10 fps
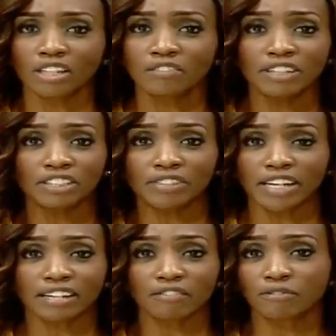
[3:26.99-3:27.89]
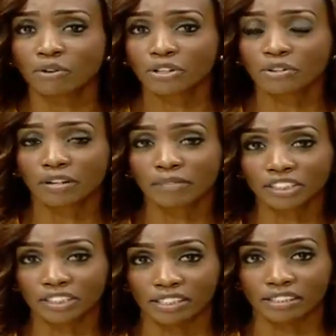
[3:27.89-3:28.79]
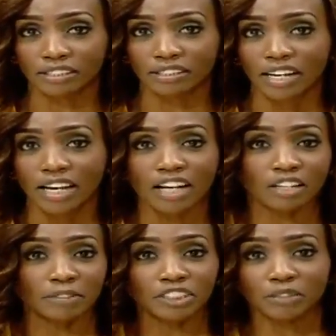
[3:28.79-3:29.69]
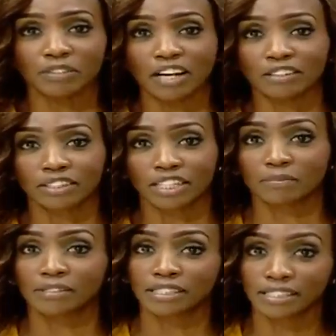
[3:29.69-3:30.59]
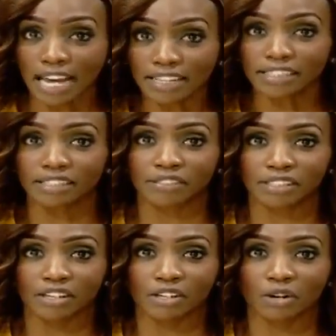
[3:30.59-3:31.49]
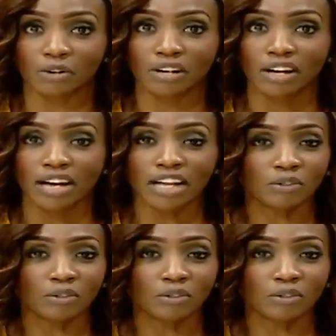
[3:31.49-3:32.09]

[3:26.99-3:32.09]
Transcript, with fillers: On the verge of getting four new commissioners, a commission without a substantive CEO,